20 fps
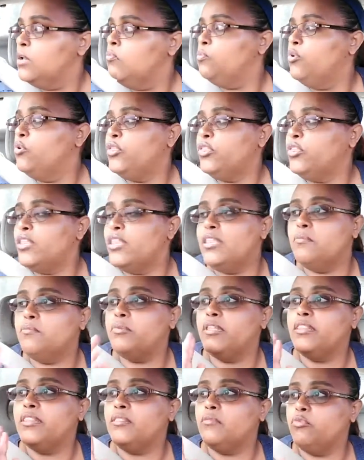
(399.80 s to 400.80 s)
Within
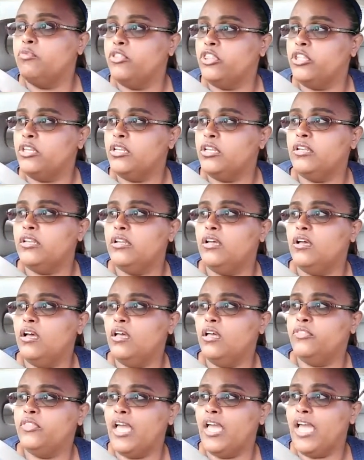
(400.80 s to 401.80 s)

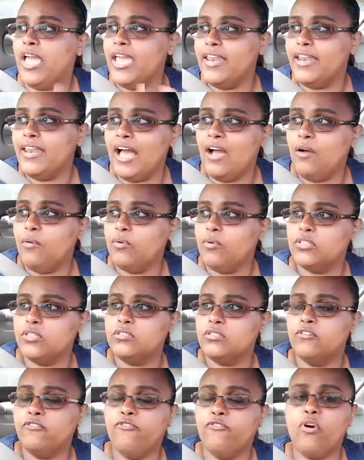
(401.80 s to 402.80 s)
the 8
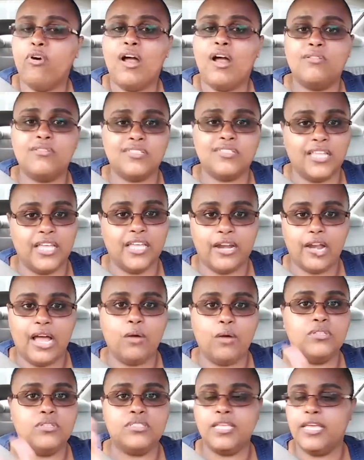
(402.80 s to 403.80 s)
hours, 4 hours later,
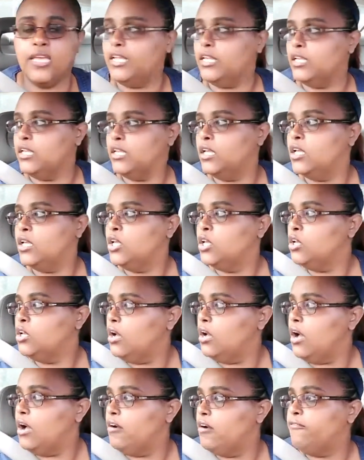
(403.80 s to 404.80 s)
I was taking
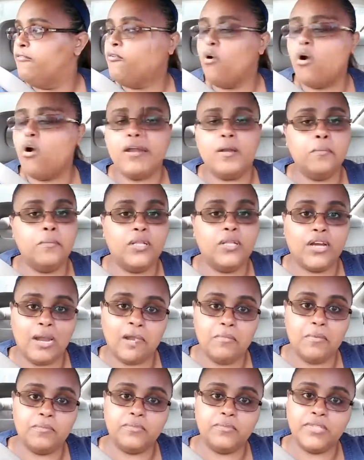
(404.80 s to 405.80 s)
400
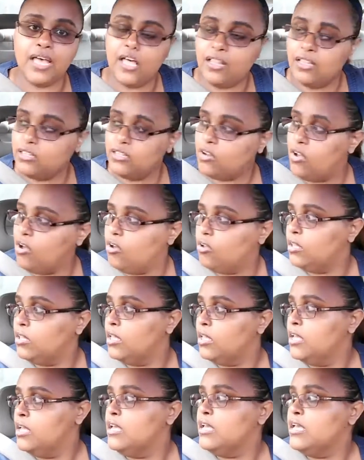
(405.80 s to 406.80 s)
milligram of Tylenol.
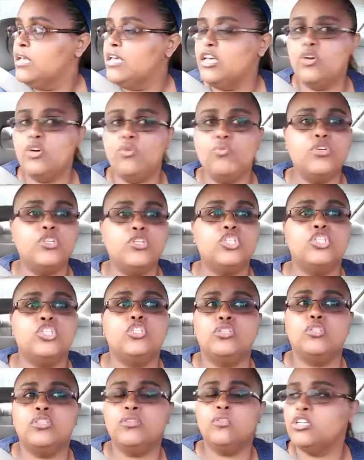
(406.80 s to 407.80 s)
It was
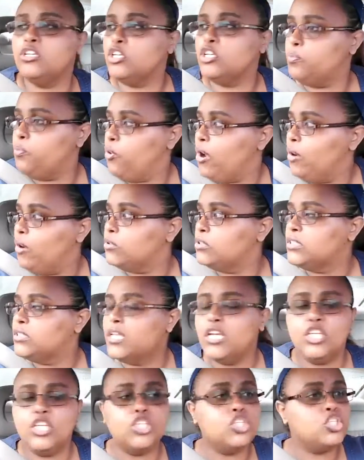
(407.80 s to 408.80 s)
to the point I was
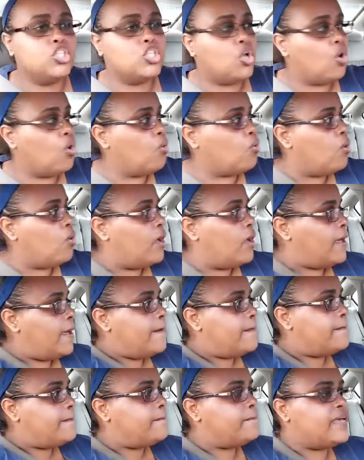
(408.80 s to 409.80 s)
taking so
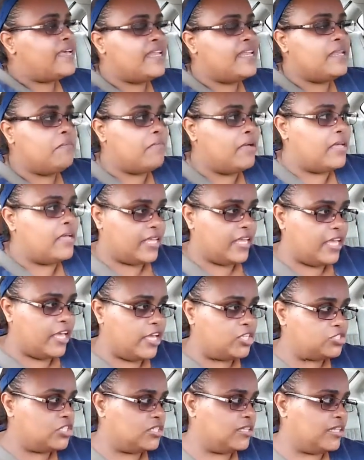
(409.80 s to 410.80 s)
many
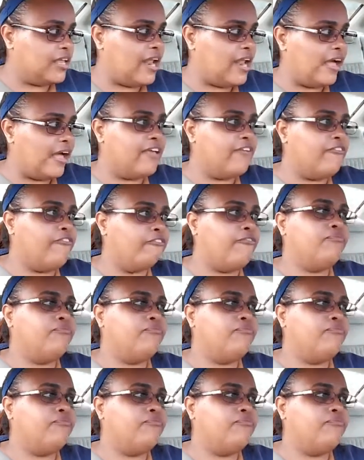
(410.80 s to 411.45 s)
medications that I